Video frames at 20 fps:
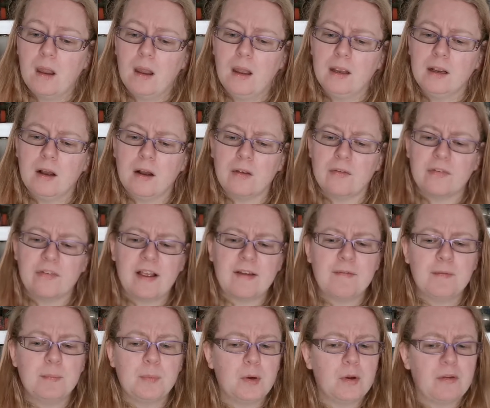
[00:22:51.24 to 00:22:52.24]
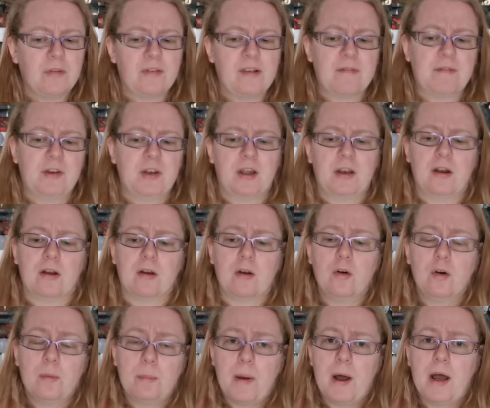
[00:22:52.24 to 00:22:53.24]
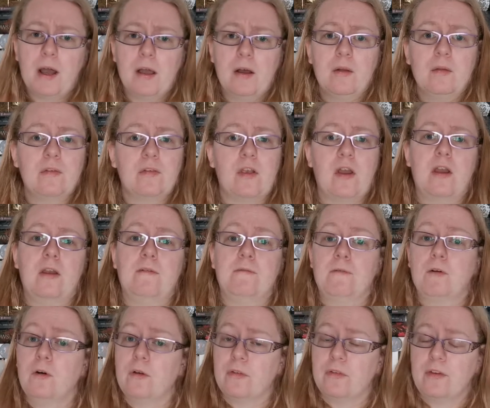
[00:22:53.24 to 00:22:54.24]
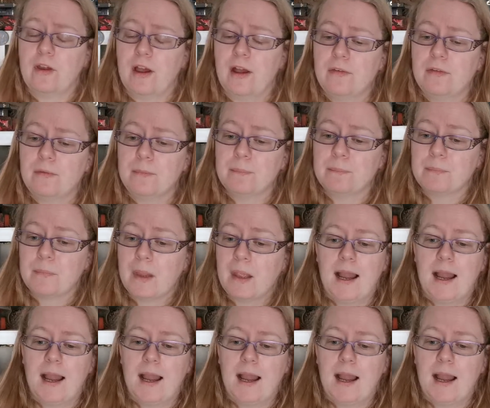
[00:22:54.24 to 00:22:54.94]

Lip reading: It got 7.79 on Corpile, so 4 stars.